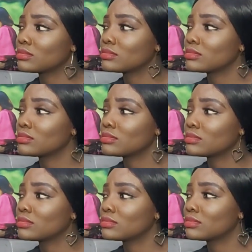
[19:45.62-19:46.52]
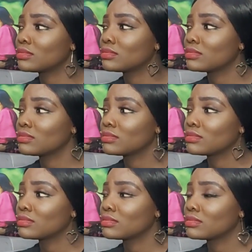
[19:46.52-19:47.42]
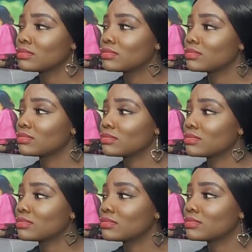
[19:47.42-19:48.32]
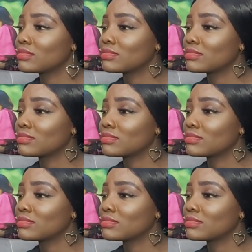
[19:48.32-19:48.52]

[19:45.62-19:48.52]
This person isn't speaking.